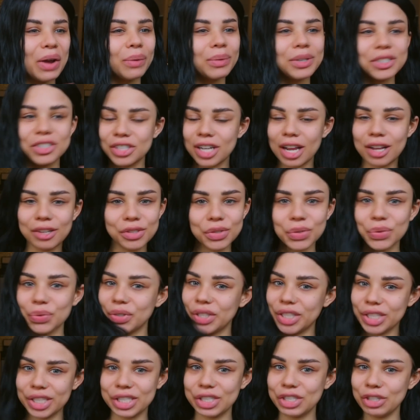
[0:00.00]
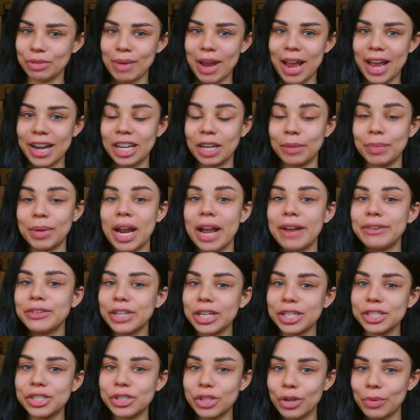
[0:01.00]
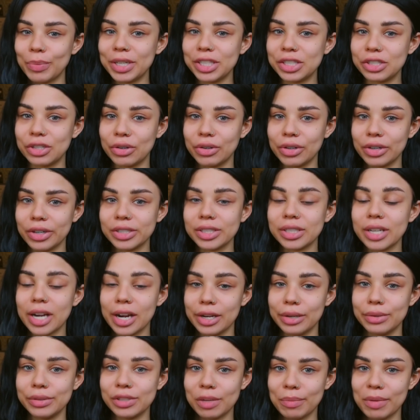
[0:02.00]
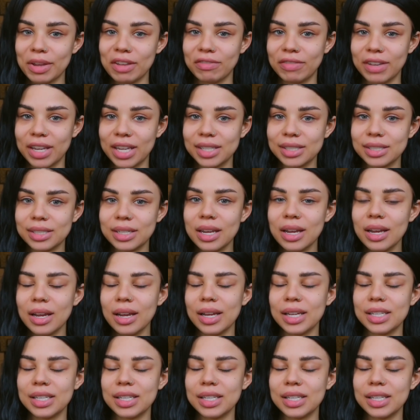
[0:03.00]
which sounds really dramatic, but I've tried so many toners that I use on my face,